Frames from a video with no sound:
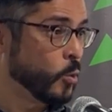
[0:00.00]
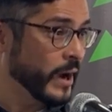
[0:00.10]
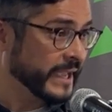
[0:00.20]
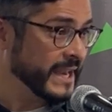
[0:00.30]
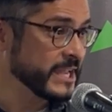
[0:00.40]

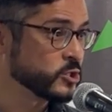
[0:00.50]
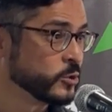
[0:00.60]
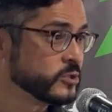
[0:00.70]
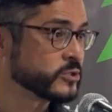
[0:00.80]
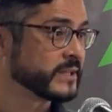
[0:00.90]
What can I
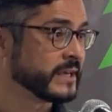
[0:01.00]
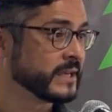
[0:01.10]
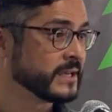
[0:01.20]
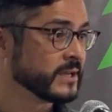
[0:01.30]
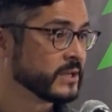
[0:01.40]
do
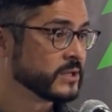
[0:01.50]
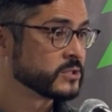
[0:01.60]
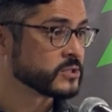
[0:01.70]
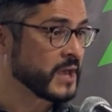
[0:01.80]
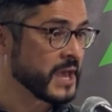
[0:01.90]
today
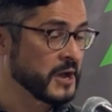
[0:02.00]
to